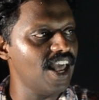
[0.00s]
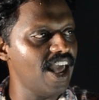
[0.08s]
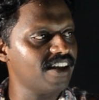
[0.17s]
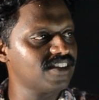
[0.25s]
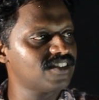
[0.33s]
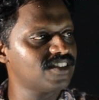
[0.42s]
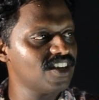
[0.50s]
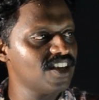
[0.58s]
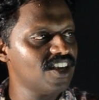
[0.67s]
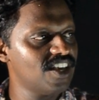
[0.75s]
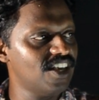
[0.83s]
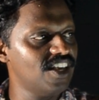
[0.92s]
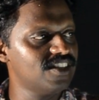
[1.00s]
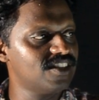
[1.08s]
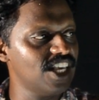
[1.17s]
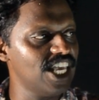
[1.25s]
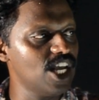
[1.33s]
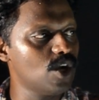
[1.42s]
kx
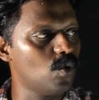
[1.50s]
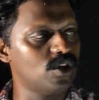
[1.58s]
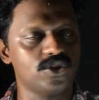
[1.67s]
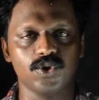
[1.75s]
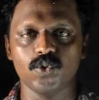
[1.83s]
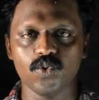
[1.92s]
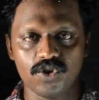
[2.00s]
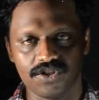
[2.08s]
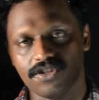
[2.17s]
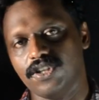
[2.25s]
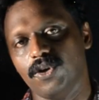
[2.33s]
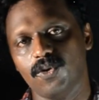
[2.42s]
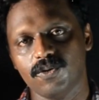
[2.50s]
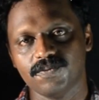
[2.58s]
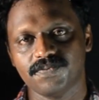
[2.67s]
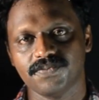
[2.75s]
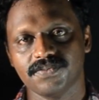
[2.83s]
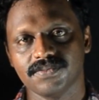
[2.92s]
is equal to
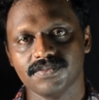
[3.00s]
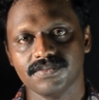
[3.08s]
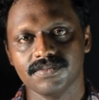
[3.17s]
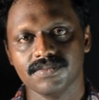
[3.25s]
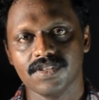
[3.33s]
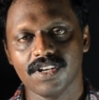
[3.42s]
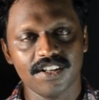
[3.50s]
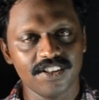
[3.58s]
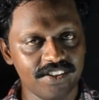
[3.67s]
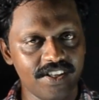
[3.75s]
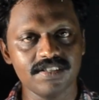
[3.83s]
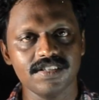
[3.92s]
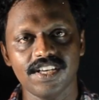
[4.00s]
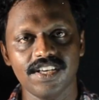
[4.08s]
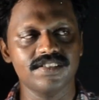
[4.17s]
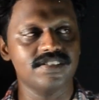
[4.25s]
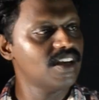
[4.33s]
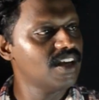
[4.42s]
0.
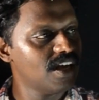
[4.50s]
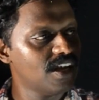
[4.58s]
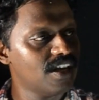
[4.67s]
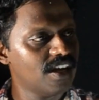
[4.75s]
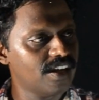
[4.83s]
This is